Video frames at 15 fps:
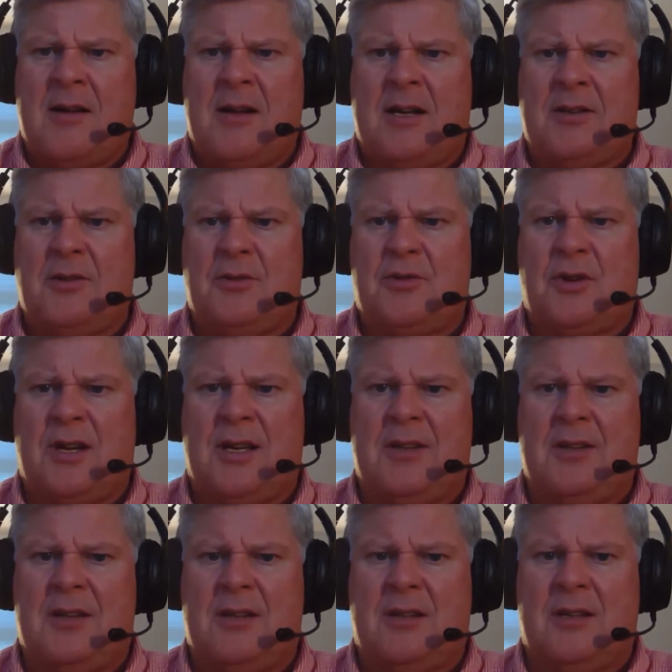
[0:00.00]
Are you trying
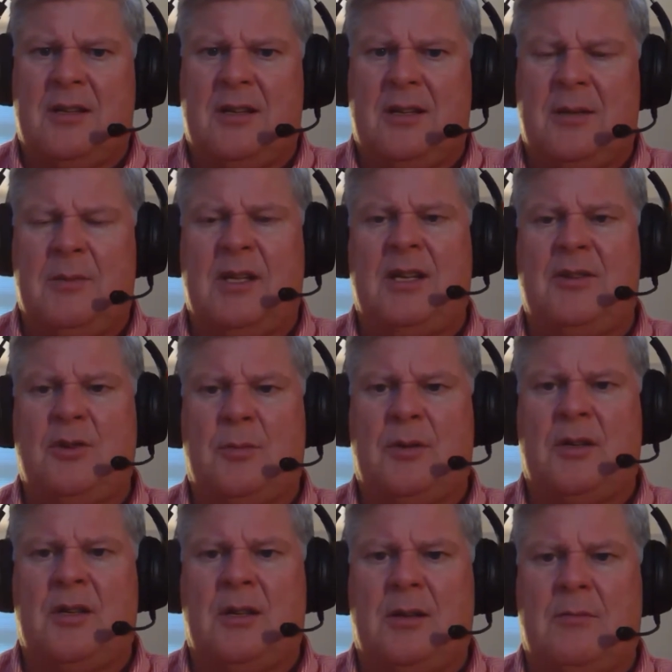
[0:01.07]
to eliminate
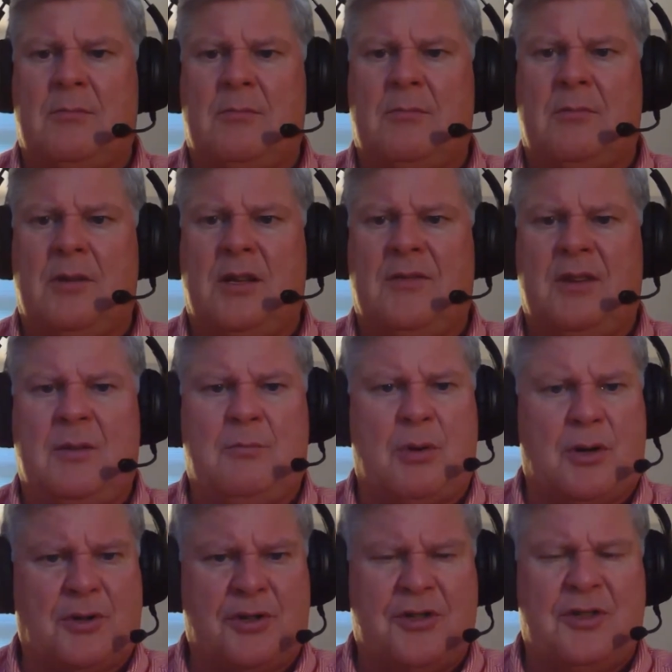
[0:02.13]
duplicate living
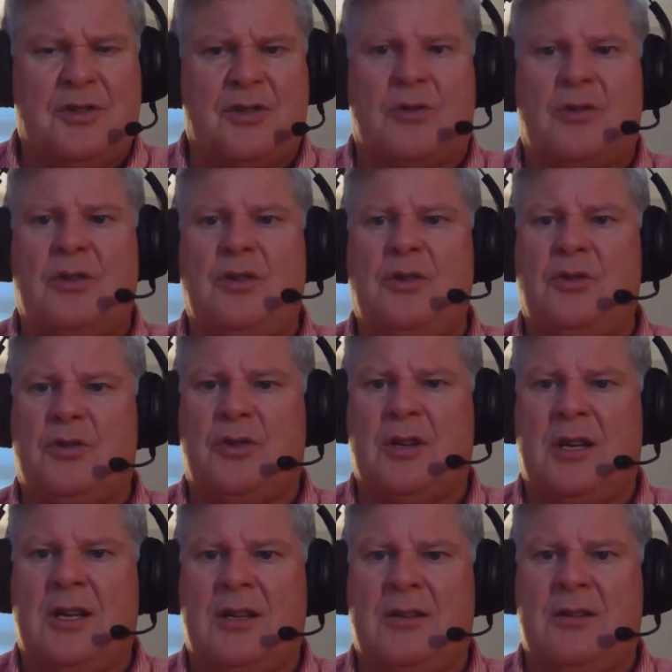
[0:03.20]
persons, or are you
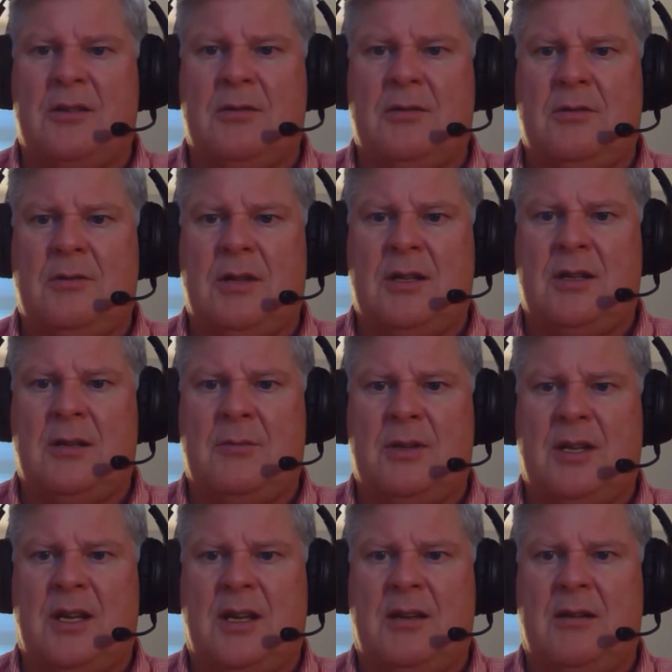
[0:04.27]
trying to
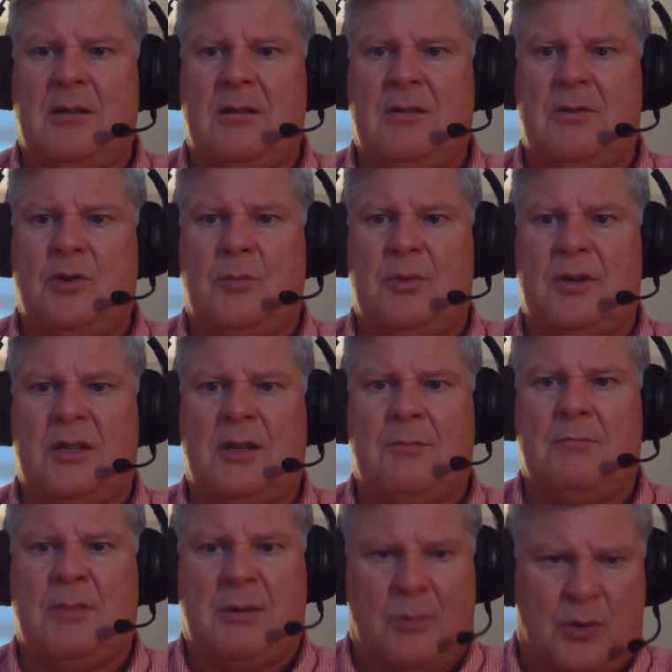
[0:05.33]
eliminate duplicate
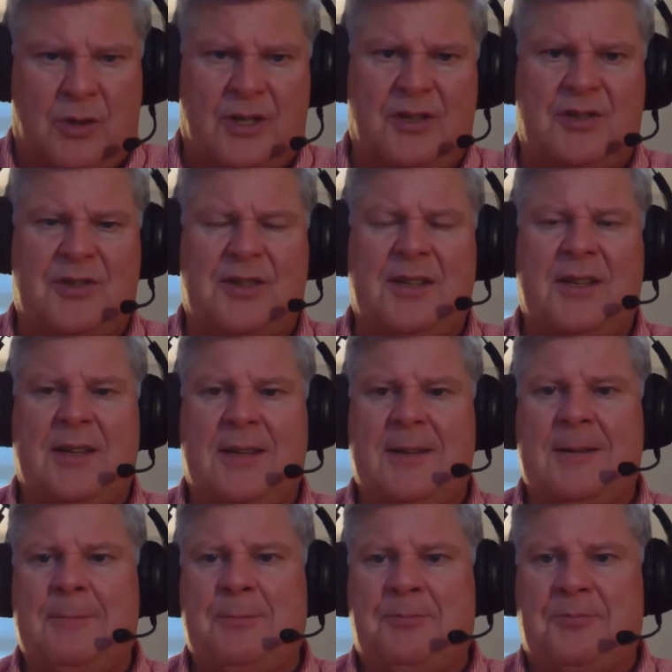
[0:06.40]
memories?
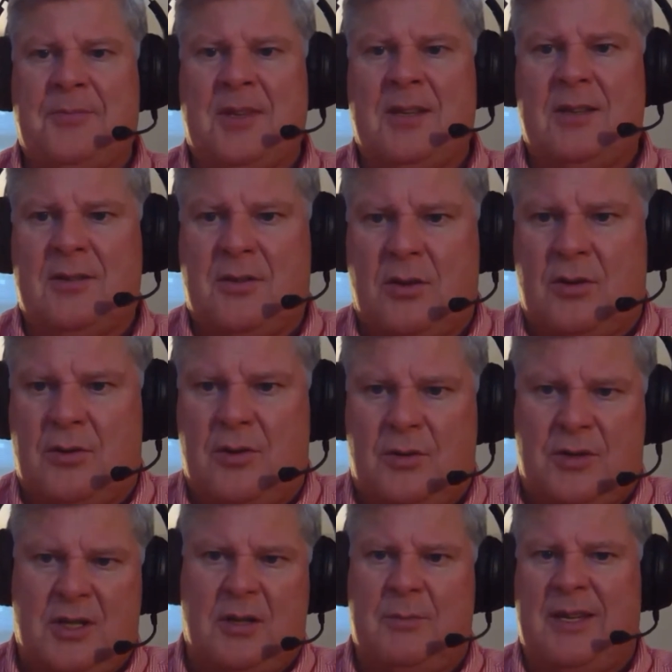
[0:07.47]
So you
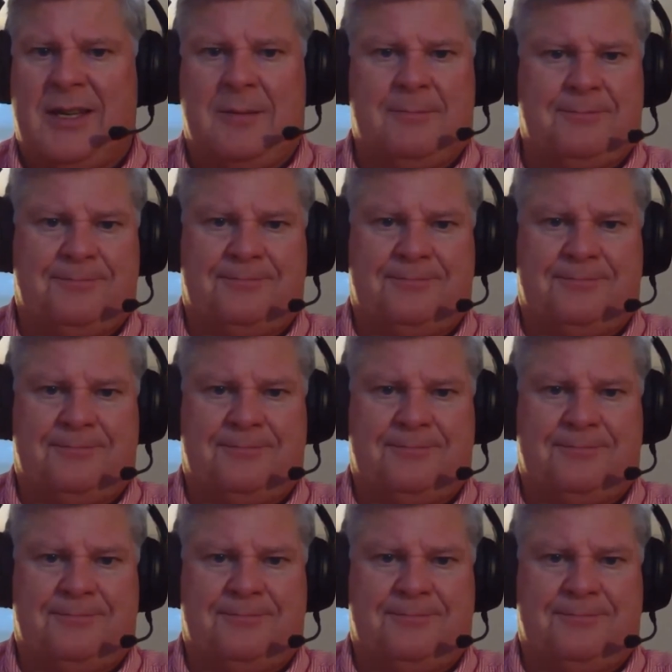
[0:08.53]
tell me.